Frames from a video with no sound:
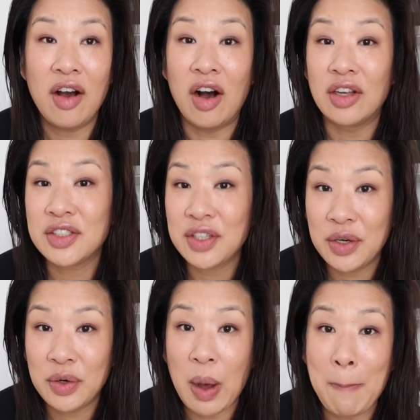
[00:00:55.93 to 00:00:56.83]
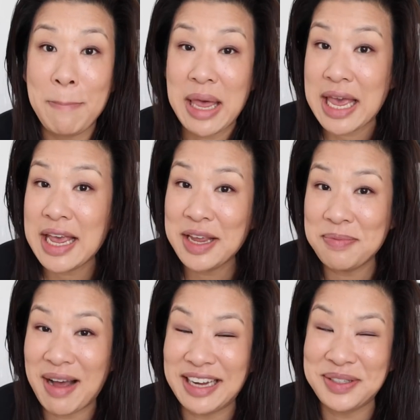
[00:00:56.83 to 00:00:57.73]
also
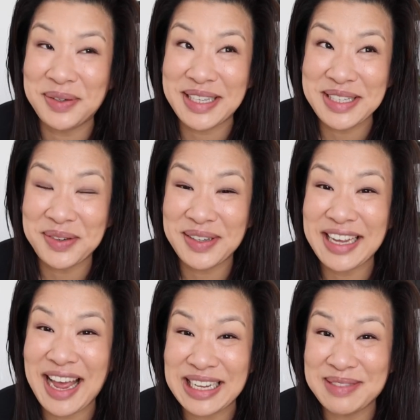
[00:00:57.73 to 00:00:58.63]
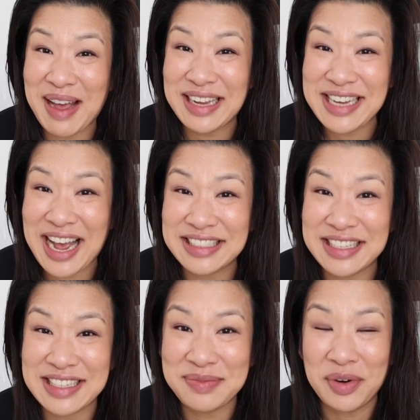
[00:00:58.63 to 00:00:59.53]
paid my 2020 expat
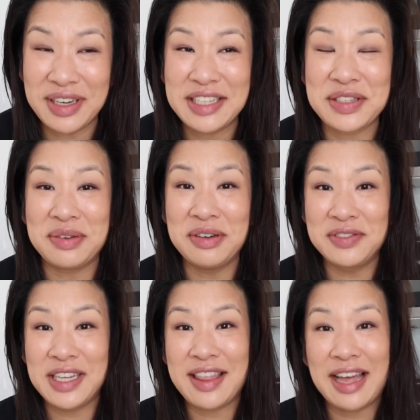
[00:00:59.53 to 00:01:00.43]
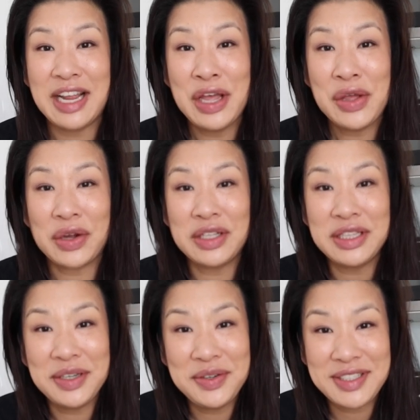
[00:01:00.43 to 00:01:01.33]
taxes this morning, so hopefully that
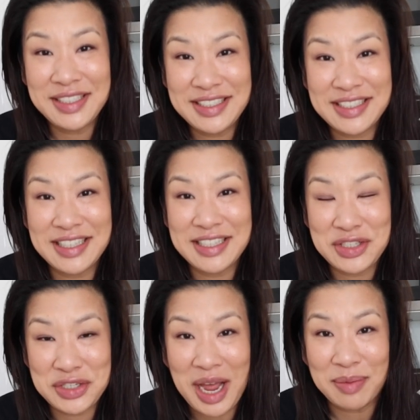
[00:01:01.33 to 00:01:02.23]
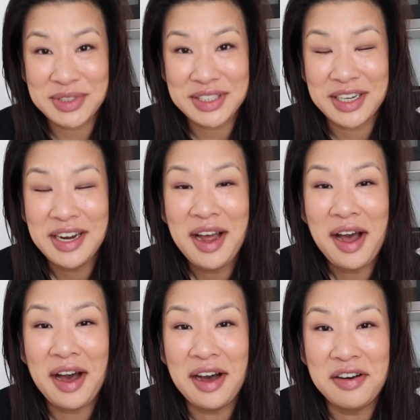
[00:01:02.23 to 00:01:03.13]
closes this chapter
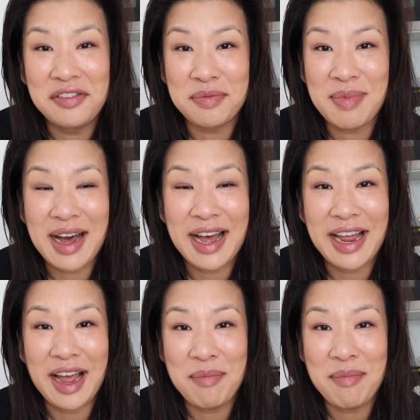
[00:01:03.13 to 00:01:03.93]
of my